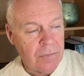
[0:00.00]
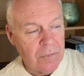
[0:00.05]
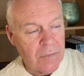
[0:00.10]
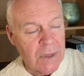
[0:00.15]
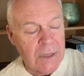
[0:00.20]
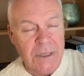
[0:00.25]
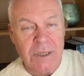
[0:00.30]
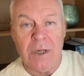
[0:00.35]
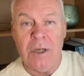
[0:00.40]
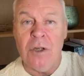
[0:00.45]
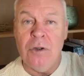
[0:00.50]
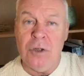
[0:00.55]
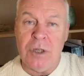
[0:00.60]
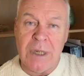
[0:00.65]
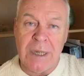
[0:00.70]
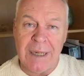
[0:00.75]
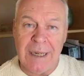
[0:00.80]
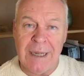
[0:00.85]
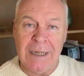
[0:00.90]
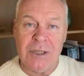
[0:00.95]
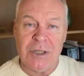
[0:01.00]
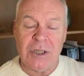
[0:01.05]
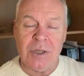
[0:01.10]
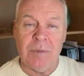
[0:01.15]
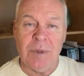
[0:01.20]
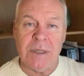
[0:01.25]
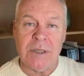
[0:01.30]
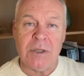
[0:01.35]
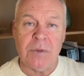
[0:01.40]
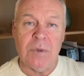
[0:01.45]
to look at
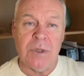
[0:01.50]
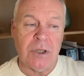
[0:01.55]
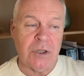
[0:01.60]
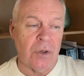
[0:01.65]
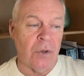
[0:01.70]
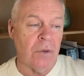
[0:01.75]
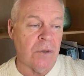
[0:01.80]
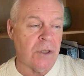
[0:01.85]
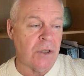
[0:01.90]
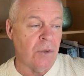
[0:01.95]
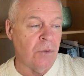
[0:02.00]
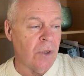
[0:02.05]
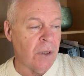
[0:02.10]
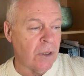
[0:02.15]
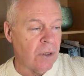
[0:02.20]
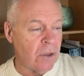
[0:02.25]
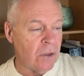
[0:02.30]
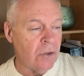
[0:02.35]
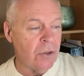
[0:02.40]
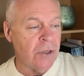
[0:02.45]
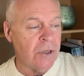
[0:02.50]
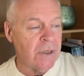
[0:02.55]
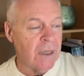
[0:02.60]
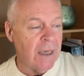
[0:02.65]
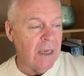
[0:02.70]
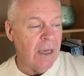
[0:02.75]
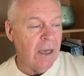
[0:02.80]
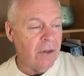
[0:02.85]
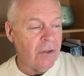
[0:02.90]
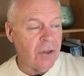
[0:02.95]
instruments which also include
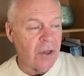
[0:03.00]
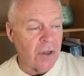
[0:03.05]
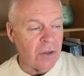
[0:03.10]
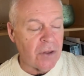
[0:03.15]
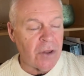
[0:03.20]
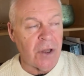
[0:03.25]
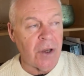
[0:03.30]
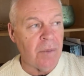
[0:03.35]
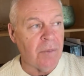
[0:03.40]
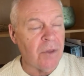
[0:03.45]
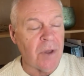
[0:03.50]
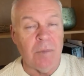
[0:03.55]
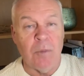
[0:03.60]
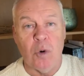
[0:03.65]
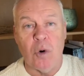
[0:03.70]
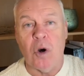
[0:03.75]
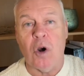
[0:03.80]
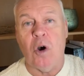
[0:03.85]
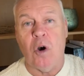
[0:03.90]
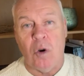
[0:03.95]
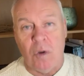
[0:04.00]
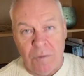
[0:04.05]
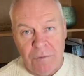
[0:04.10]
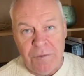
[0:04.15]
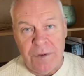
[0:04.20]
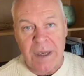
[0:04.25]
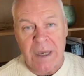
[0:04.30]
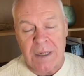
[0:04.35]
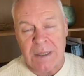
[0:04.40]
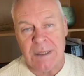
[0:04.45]
the more
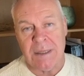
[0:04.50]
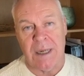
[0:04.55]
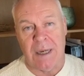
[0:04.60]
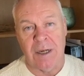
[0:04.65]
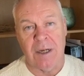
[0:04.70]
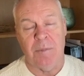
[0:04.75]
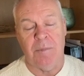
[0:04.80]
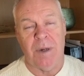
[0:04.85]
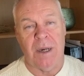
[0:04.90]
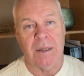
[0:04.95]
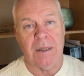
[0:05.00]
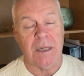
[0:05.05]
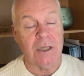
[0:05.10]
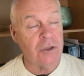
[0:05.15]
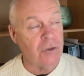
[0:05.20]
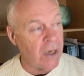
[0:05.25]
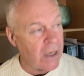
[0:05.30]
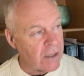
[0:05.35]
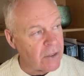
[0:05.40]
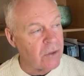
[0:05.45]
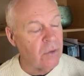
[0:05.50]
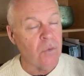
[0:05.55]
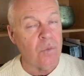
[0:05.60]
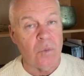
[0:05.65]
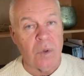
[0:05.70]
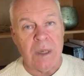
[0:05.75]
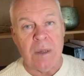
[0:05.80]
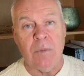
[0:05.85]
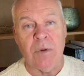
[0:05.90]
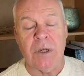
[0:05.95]
obvious psychopathic traits that
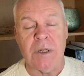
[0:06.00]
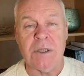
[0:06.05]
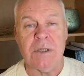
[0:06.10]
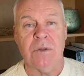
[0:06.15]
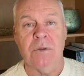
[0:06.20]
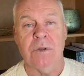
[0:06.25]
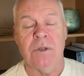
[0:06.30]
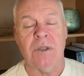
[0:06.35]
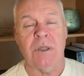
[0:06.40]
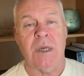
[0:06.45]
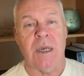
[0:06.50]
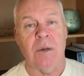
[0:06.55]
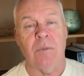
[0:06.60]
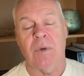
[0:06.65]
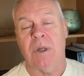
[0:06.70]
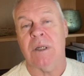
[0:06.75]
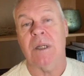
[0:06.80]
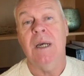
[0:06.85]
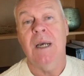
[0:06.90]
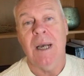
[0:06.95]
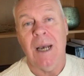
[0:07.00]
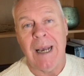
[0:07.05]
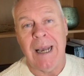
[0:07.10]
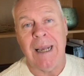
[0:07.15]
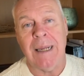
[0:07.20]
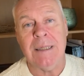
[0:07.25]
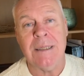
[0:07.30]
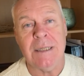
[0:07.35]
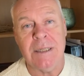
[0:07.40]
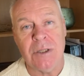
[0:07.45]
we would associate with
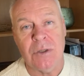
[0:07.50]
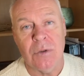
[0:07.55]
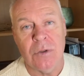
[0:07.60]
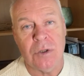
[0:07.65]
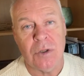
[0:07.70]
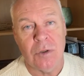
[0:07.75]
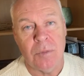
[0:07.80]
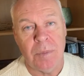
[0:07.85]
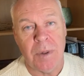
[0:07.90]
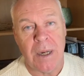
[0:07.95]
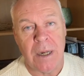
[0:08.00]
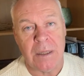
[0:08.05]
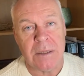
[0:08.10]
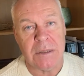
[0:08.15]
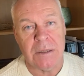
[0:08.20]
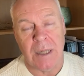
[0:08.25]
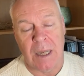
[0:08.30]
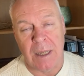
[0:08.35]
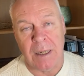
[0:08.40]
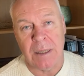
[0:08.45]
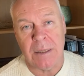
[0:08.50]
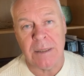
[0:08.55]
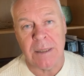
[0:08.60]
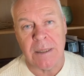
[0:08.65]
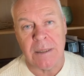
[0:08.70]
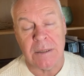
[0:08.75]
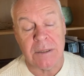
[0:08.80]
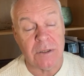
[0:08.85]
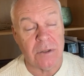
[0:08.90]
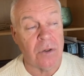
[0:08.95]
antisocial personality
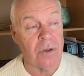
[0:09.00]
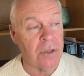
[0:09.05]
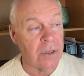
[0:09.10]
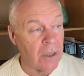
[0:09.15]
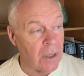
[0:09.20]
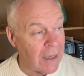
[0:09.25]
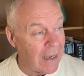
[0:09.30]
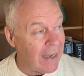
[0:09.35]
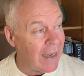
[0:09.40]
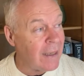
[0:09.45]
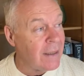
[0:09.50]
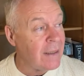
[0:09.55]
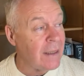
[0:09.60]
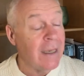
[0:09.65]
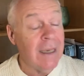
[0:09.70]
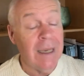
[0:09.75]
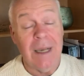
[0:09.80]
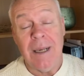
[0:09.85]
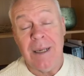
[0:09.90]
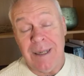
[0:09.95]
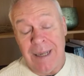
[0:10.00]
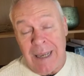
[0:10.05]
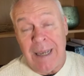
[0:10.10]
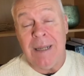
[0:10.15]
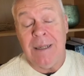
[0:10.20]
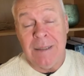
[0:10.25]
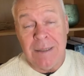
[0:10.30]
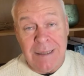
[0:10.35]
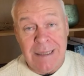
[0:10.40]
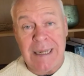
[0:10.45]
disorder, and
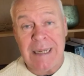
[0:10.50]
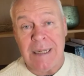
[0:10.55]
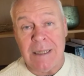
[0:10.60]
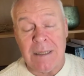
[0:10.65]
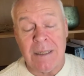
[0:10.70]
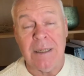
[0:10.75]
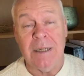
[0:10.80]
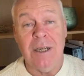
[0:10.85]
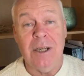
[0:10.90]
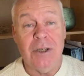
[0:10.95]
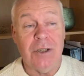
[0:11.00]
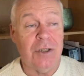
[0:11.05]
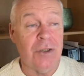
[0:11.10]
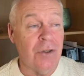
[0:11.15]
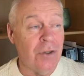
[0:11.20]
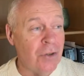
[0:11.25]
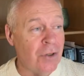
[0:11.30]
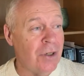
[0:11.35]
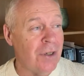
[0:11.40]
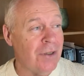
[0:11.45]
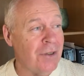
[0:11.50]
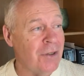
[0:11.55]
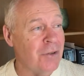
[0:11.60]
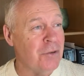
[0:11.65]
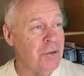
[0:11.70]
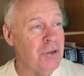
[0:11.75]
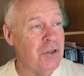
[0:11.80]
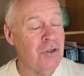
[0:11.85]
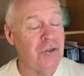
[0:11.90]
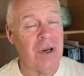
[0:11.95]
indeed to look at
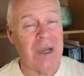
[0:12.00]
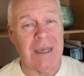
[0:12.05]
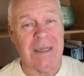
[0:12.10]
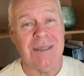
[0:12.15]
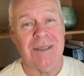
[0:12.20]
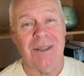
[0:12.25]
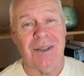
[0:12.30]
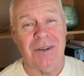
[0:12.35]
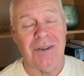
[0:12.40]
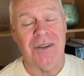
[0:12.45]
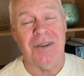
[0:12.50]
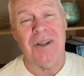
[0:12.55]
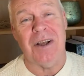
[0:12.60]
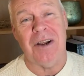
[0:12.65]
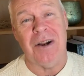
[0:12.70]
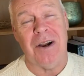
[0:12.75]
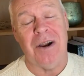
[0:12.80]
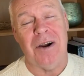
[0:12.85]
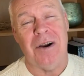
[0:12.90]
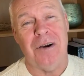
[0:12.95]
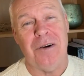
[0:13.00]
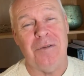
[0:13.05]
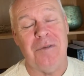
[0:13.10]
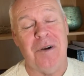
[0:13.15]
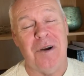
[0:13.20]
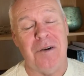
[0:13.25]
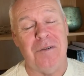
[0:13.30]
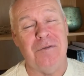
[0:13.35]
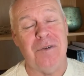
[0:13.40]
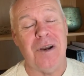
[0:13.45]
those traits that are
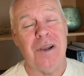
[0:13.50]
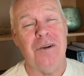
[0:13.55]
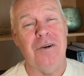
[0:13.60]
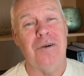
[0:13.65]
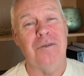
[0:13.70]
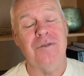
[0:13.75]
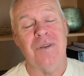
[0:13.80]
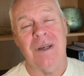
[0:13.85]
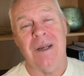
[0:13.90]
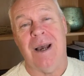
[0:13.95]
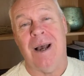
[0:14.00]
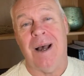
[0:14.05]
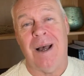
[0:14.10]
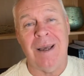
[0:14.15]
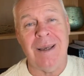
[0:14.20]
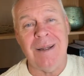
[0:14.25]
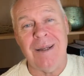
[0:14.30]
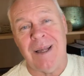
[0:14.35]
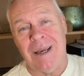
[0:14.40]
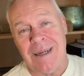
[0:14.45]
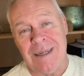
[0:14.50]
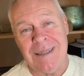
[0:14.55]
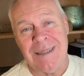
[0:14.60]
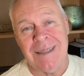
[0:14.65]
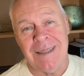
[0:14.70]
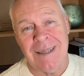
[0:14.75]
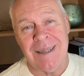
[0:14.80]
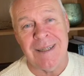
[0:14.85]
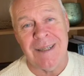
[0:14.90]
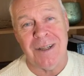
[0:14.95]
very often highlighted
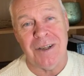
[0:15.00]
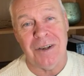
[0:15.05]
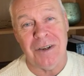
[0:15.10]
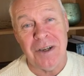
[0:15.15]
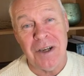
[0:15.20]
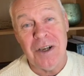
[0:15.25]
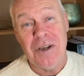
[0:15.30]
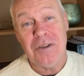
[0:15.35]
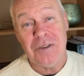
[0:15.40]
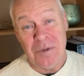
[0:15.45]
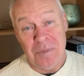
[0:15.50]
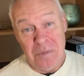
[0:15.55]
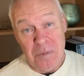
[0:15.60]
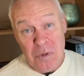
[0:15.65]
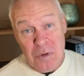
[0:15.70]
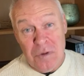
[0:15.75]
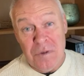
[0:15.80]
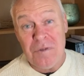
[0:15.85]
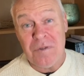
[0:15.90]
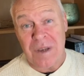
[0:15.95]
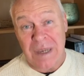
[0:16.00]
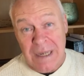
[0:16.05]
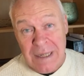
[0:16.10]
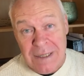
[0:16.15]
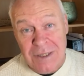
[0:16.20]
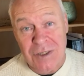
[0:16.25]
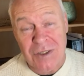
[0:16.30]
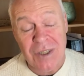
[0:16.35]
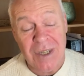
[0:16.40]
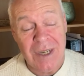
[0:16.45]
in the movies,